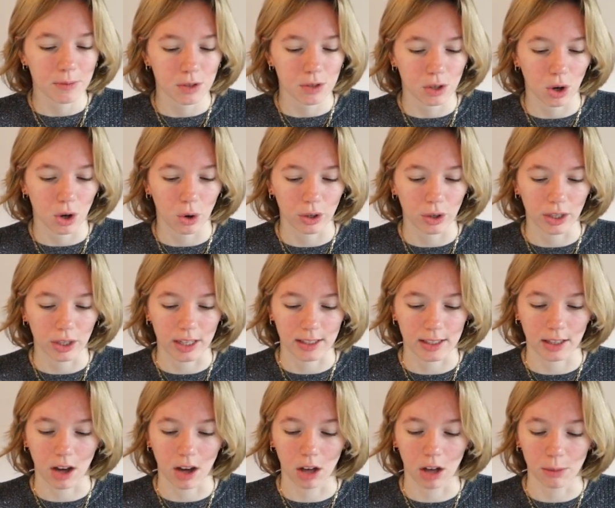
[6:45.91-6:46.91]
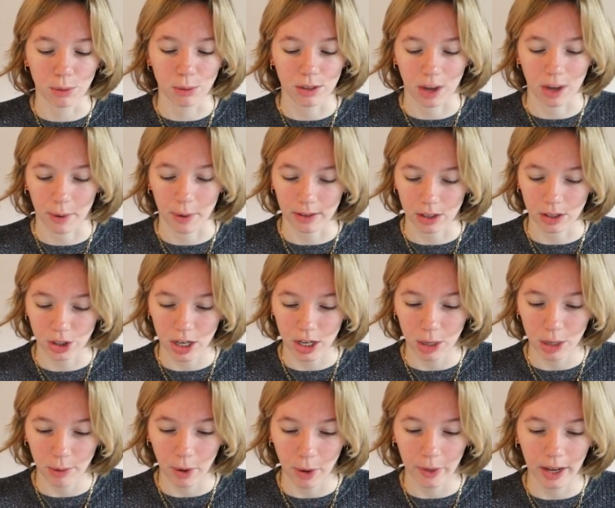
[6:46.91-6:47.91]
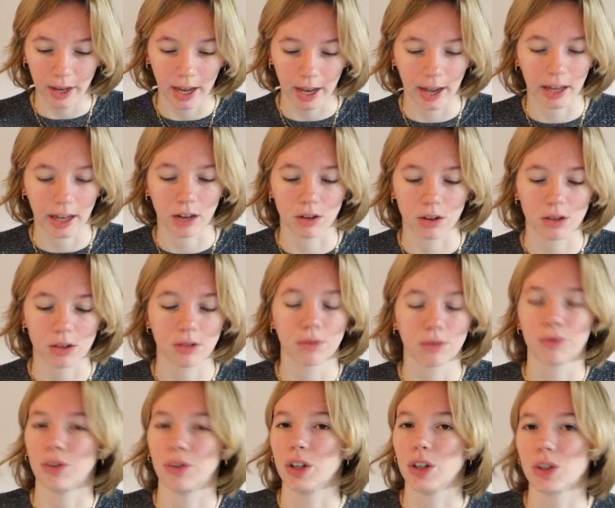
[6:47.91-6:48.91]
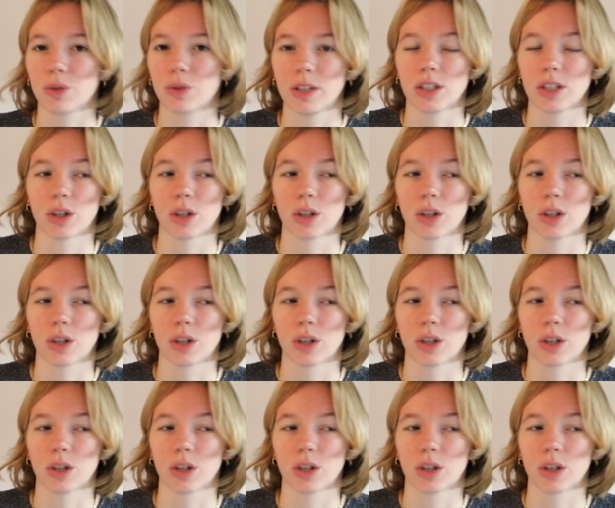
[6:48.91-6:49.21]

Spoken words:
So you can see all the books I read in January, and I can also filter it.